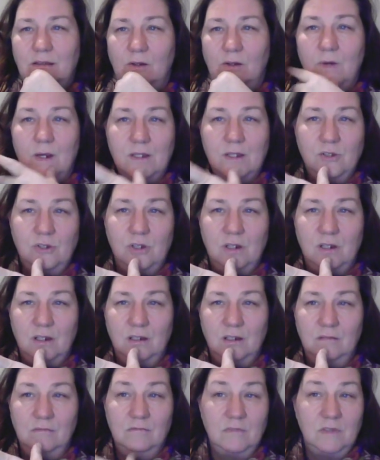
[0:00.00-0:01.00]
the question.
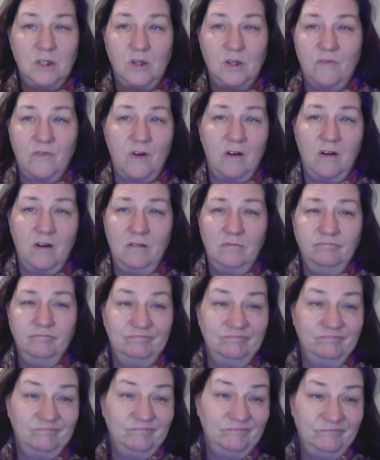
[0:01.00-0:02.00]
So far,
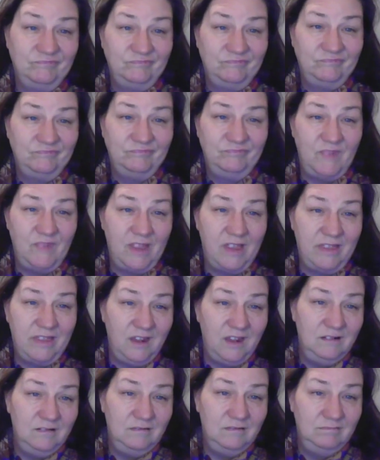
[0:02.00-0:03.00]

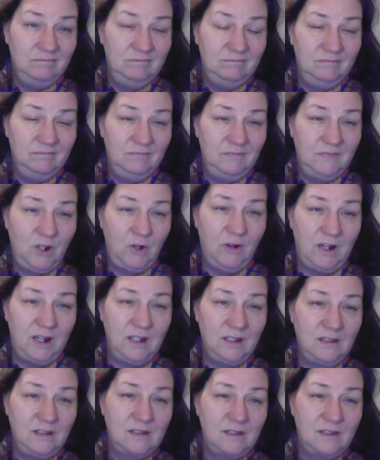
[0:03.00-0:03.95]
nothing. Crickets.